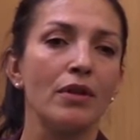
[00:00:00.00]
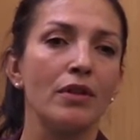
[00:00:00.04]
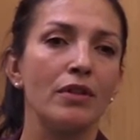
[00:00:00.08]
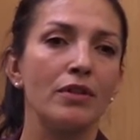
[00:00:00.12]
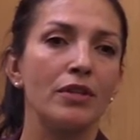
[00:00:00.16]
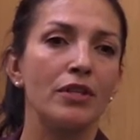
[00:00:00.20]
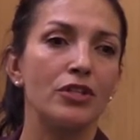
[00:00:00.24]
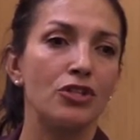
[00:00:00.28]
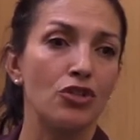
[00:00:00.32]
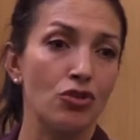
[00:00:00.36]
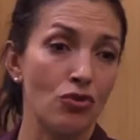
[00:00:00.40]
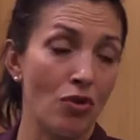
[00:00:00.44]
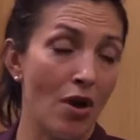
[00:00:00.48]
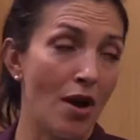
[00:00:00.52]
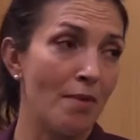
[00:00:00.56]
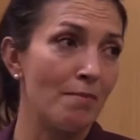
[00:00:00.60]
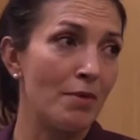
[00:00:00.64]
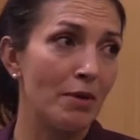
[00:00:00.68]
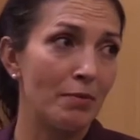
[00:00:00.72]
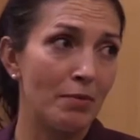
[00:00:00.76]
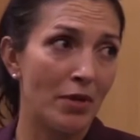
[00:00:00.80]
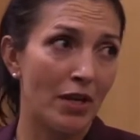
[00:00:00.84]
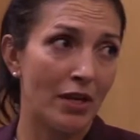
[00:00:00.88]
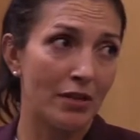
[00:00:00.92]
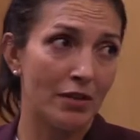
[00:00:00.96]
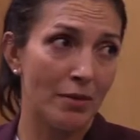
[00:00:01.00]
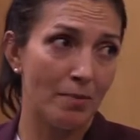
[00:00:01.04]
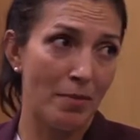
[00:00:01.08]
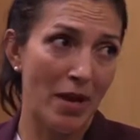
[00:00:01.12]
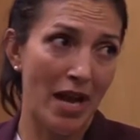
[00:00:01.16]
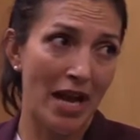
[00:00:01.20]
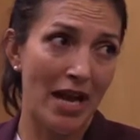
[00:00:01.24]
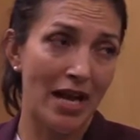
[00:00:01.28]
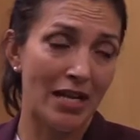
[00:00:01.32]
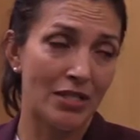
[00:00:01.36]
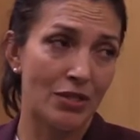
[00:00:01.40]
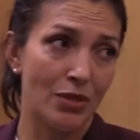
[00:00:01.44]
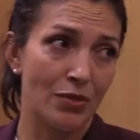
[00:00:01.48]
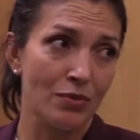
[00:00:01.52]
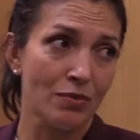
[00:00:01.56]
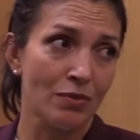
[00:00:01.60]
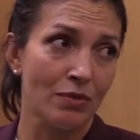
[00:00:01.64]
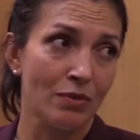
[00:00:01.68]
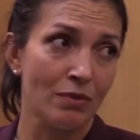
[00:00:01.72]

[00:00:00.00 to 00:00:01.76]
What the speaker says: the trauma in the past